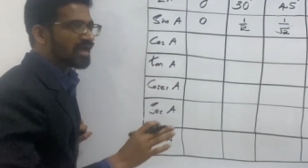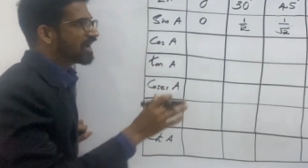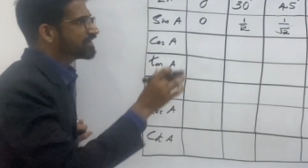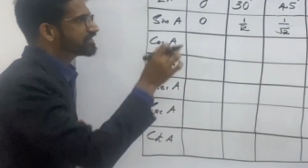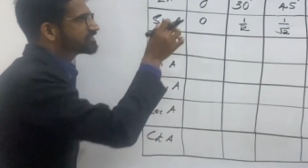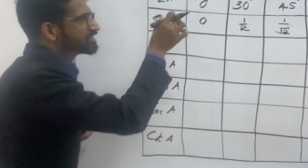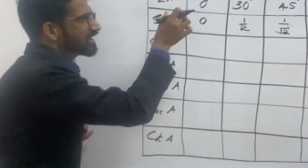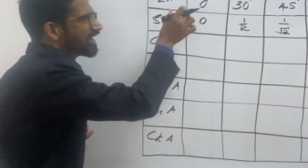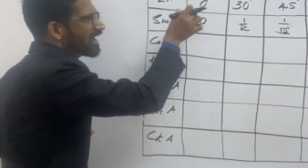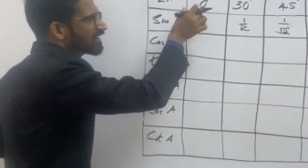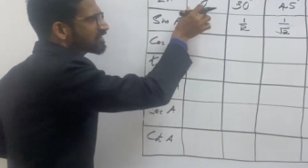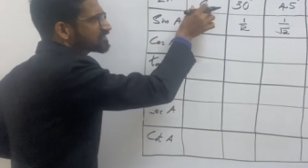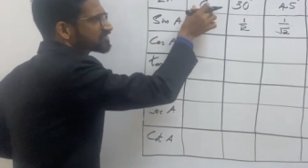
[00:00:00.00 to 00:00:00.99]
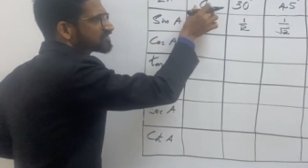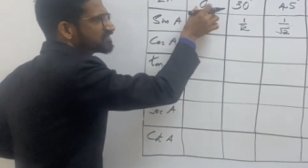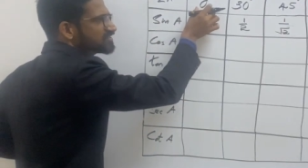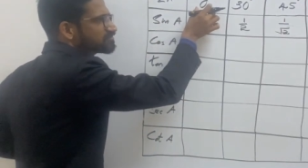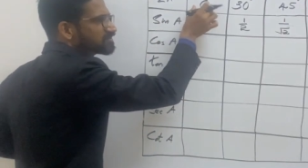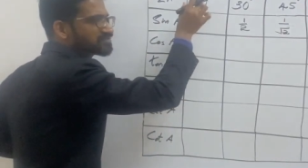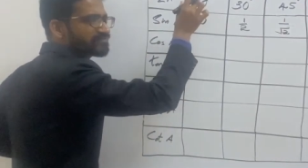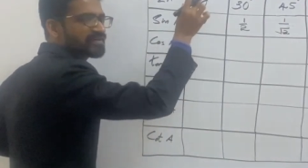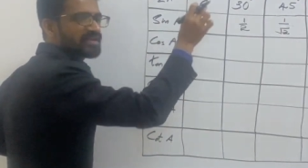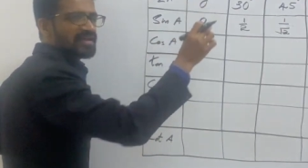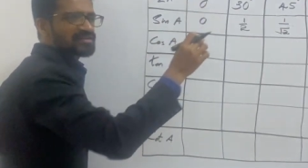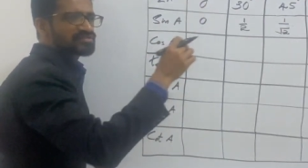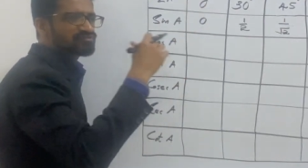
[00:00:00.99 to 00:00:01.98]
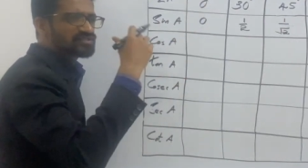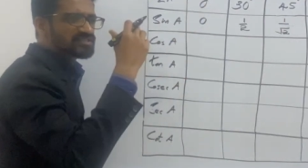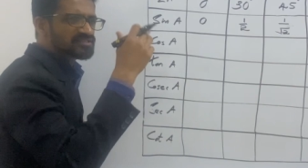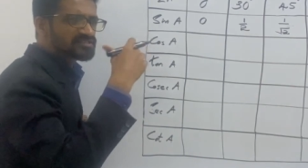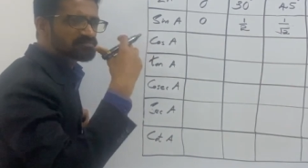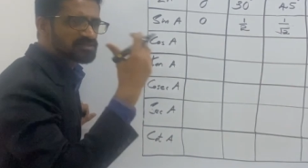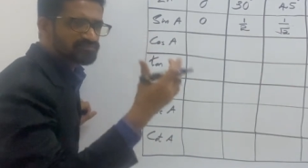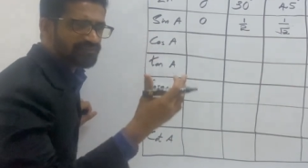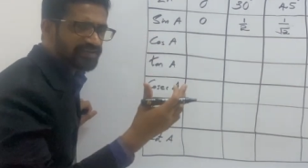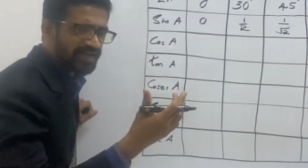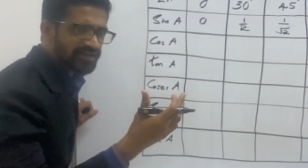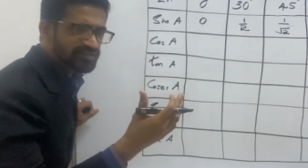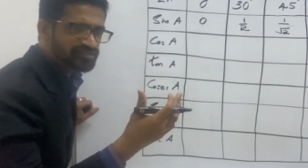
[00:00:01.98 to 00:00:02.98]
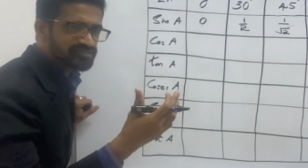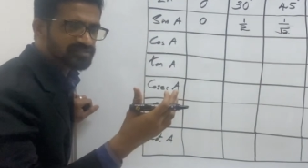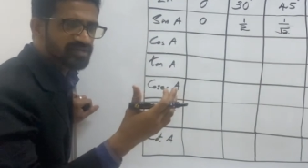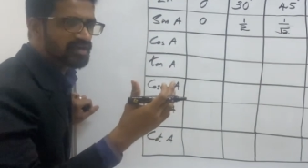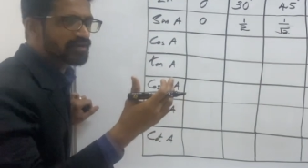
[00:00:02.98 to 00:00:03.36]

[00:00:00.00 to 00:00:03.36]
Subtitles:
And the angles, these specific angles, which are the specific angles?